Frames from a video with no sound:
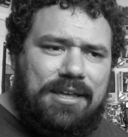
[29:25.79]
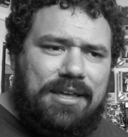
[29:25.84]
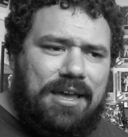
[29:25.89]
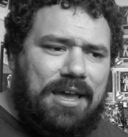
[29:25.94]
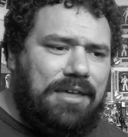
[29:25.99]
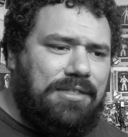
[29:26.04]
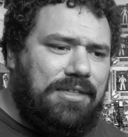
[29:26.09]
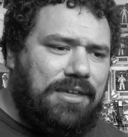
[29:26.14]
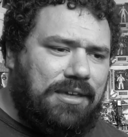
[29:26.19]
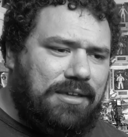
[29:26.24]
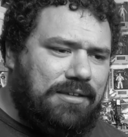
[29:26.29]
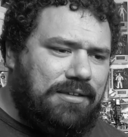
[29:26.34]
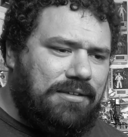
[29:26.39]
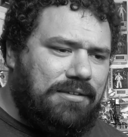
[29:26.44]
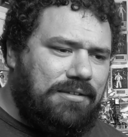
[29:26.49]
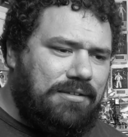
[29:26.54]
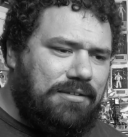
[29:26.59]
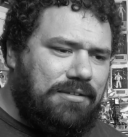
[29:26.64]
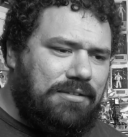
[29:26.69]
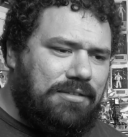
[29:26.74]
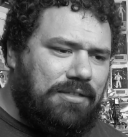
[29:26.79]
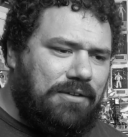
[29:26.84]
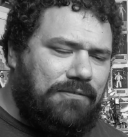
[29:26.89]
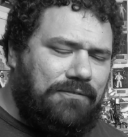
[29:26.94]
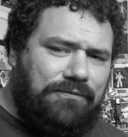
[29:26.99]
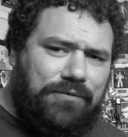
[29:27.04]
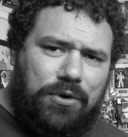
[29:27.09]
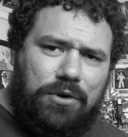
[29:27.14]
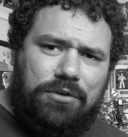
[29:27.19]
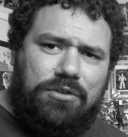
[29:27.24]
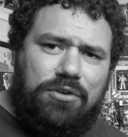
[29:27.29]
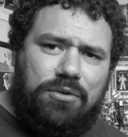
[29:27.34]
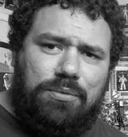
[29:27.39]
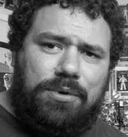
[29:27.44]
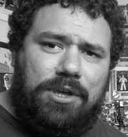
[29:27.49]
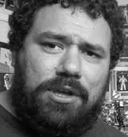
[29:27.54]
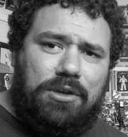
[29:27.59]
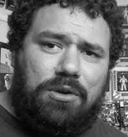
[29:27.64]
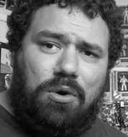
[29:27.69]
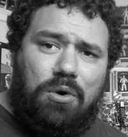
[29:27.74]
I think the further
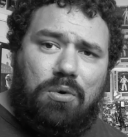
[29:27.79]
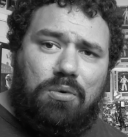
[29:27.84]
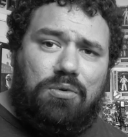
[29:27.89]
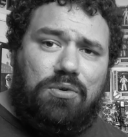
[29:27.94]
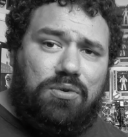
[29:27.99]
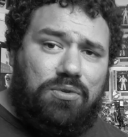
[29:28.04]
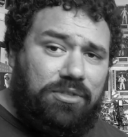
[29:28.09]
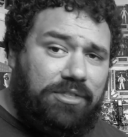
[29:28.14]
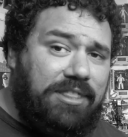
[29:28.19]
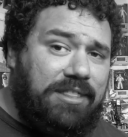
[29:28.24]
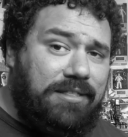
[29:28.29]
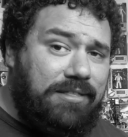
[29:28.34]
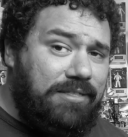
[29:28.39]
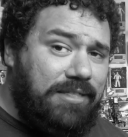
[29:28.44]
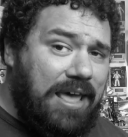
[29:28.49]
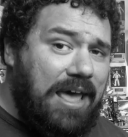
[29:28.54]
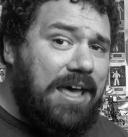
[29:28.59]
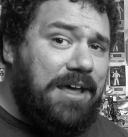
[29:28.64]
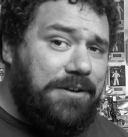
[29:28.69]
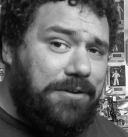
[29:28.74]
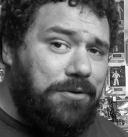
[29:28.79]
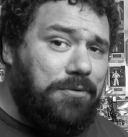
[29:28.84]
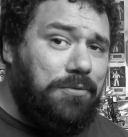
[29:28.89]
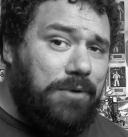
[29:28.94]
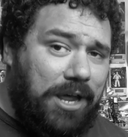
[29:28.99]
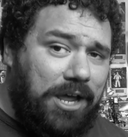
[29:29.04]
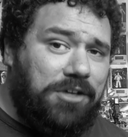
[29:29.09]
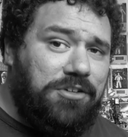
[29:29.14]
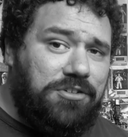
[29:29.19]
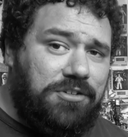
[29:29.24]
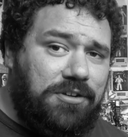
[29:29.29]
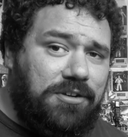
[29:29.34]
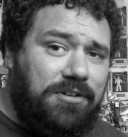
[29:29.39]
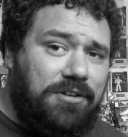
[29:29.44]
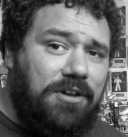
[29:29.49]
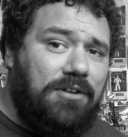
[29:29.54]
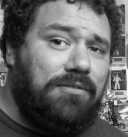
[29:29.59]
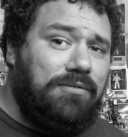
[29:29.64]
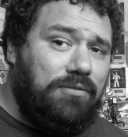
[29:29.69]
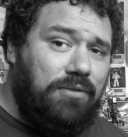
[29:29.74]
we go in that direction
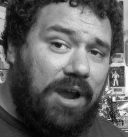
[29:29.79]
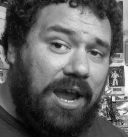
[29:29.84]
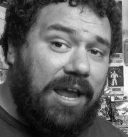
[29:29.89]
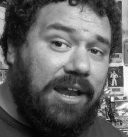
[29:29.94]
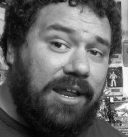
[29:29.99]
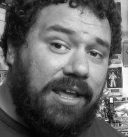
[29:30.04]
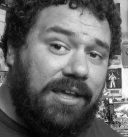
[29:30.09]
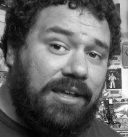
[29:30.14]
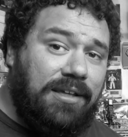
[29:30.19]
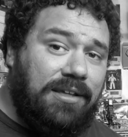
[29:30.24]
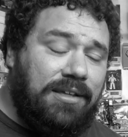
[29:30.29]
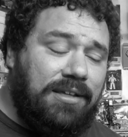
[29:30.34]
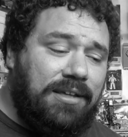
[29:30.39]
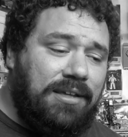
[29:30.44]
of writing,